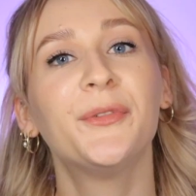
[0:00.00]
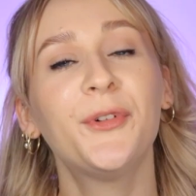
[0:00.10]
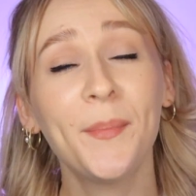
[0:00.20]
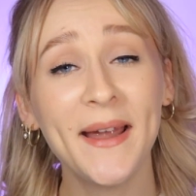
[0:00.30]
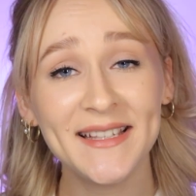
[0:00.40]

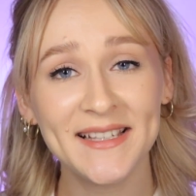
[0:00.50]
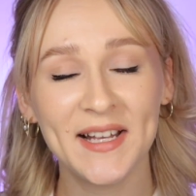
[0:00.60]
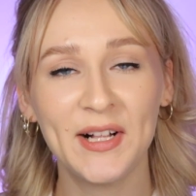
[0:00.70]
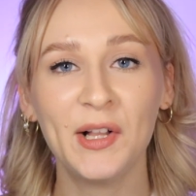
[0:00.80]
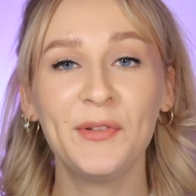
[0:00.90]
For
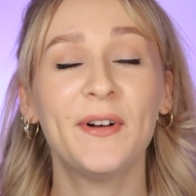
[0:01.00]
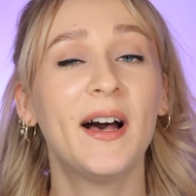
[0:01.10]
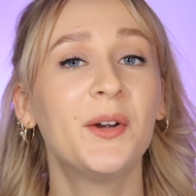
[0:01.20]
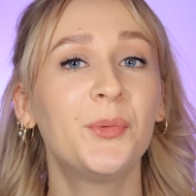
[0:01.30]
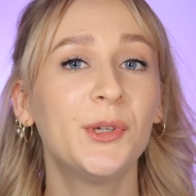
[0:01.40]
myself,
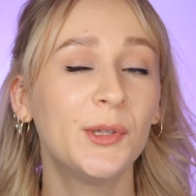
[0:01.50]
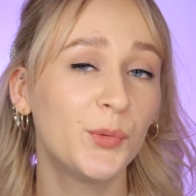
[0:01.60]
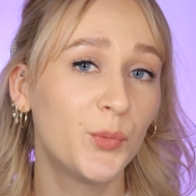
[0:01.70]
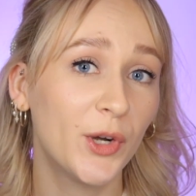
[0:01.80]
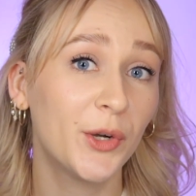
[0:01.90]
I
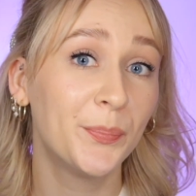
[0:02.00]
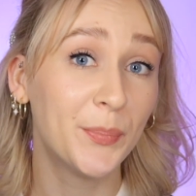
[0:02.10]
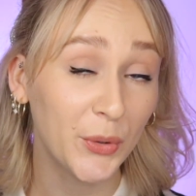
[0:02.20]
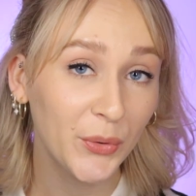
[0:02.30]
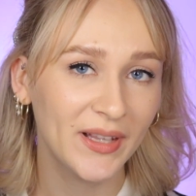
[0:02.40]
will wear
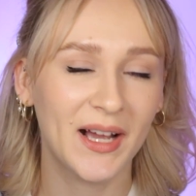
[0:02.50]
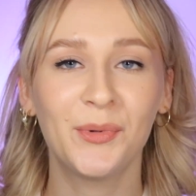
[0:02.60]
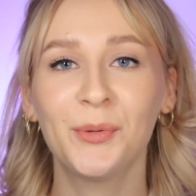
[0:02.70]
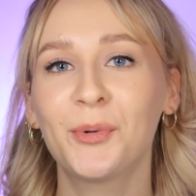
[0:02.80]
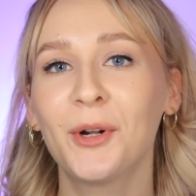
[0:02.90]
both. I
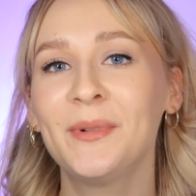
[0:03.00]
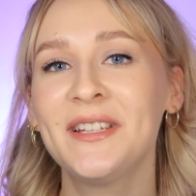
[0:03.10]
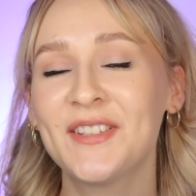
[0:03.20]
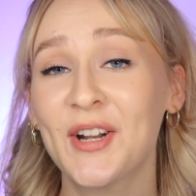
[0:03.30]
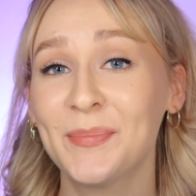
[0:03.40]
will probably
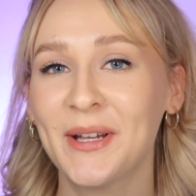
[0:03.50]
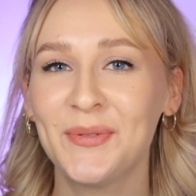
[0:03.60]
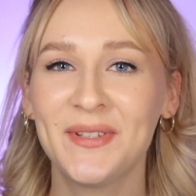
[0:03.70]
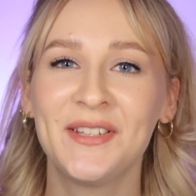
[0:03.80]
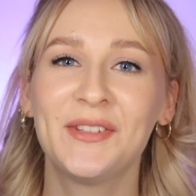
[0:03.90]
start by
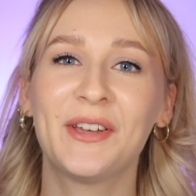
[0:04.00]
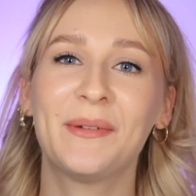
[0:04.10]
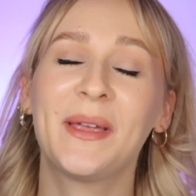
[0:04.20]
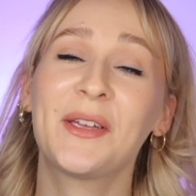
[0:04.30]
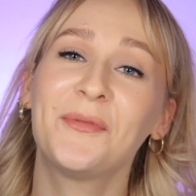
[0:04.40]
using the
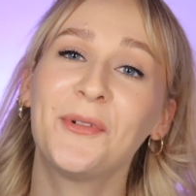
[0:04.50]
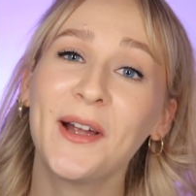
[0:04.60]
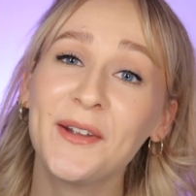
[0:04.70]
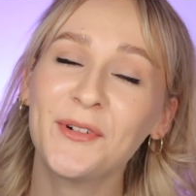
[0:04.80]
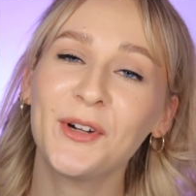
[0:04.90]
Makeup
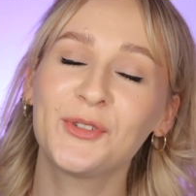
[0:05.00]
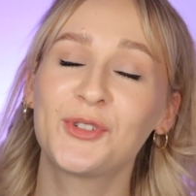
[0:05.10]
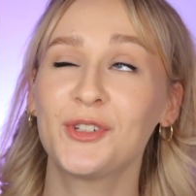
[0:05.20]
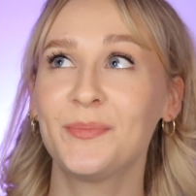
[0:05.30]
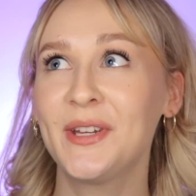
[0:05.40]
Forever
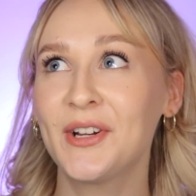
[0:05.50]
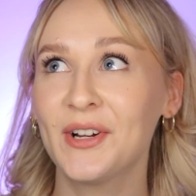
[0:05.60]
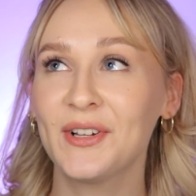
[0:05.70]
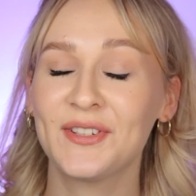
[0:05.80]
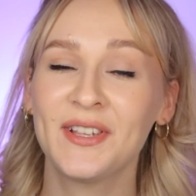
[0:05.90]
just
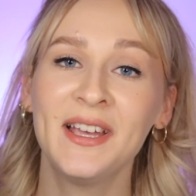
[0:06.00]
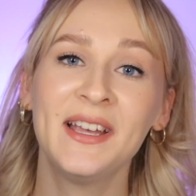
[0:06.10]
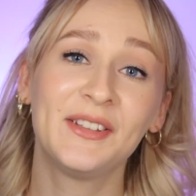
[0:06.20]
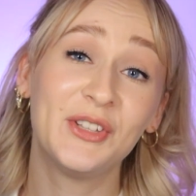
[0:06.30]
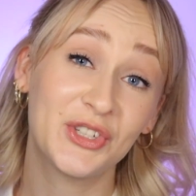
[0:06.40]
because
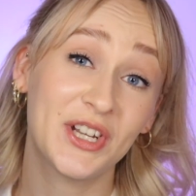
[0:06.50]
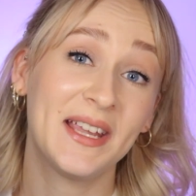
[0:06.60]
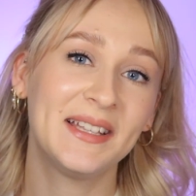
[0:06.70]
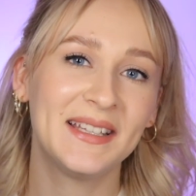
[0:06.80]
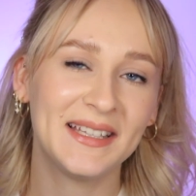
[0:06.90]
the
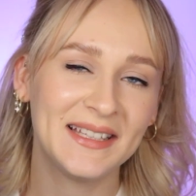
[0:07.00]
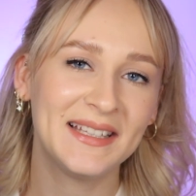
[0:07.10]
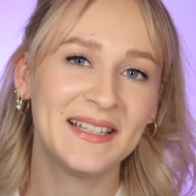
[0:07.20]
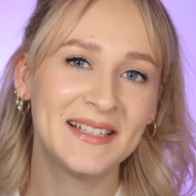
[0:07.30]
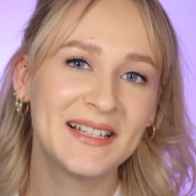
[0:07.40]
shade
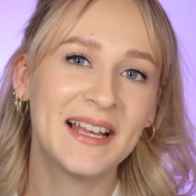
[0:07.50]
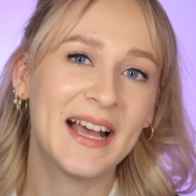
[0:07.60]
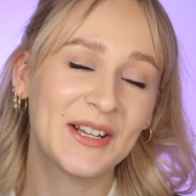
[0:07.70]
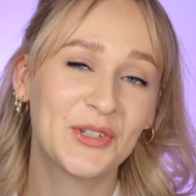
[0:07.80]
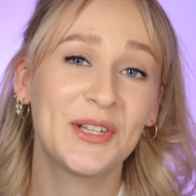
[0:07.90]
is
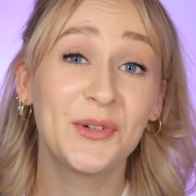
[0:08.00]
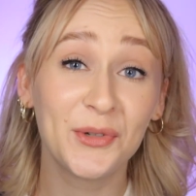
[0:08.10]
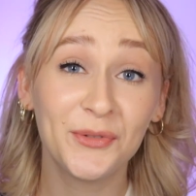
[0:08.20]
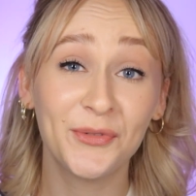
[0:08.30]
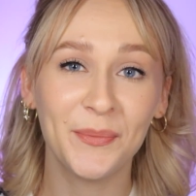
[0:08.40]
actually
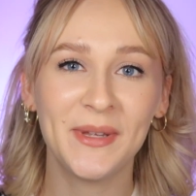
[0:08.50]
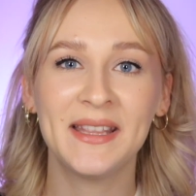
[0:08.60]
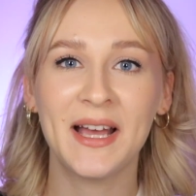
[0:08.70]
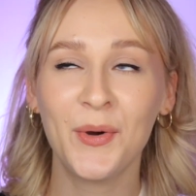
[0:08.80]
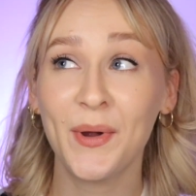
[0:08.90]
good for me
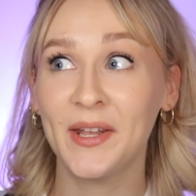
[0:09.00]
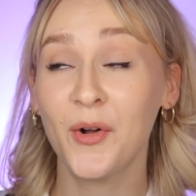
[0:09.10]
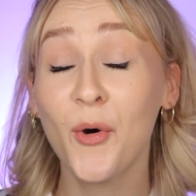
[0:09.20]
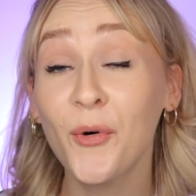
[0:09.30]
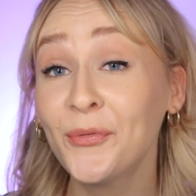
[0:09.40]
now, and
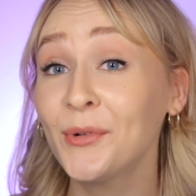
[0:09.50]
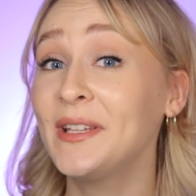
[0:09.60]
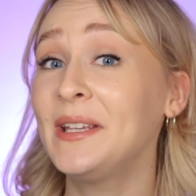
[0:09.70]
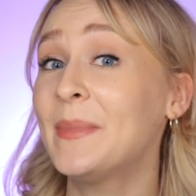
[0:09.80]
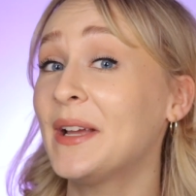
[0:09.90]

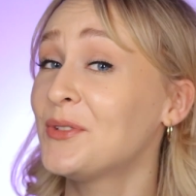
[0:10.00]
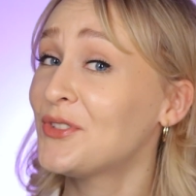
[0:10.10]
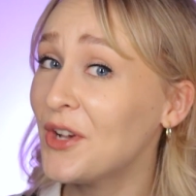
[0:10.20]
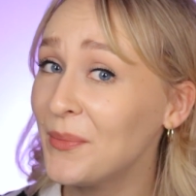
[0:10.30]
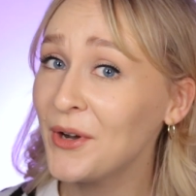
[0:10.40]
hopefully by the
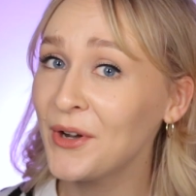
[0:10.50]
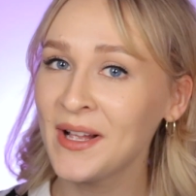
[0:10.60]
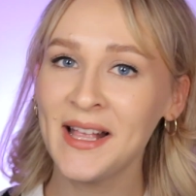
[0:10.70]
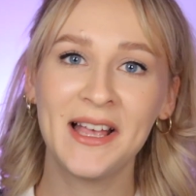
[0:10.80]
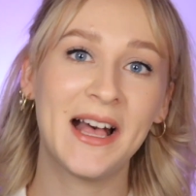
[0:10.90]
summer
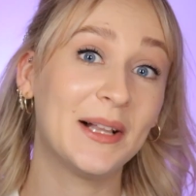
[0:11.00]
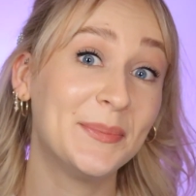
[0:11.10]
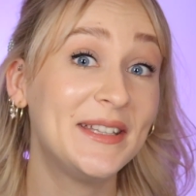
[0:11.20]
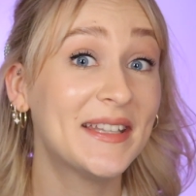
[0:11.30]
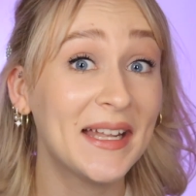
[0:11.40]
I'll
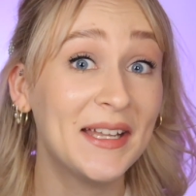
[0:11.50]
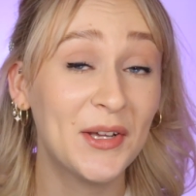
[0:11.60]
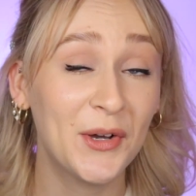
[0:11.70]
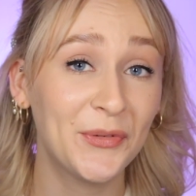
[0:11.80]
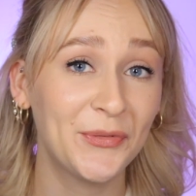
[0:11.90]
be tan
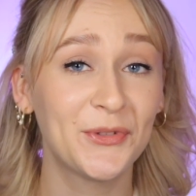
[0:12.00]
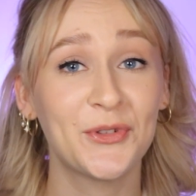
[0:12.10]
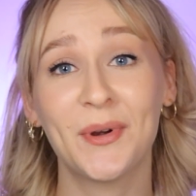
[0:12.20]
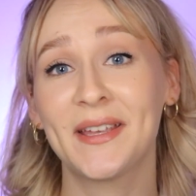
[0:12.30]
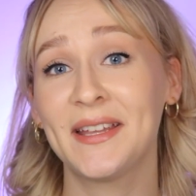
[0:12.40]
enough
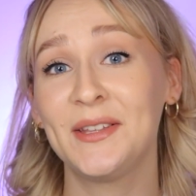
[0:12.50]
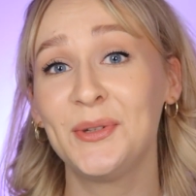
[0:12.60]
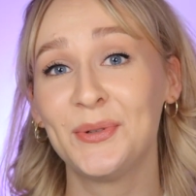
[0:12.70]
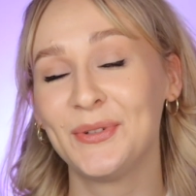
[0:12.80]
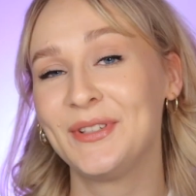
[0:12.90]
so I can
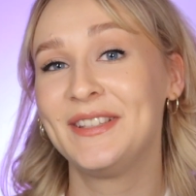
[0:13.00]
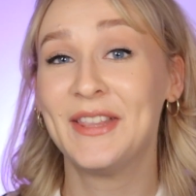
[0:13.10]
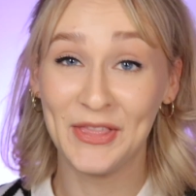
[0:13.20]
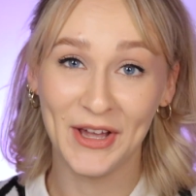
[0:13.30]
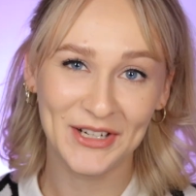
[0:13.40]
use
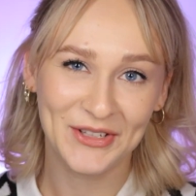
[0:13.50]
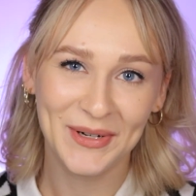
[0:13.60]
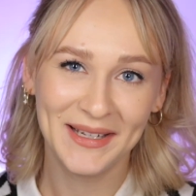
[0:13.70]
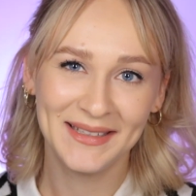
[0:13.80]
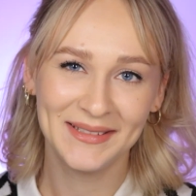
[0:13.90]
the Nars
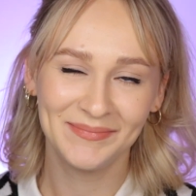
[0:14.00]
one.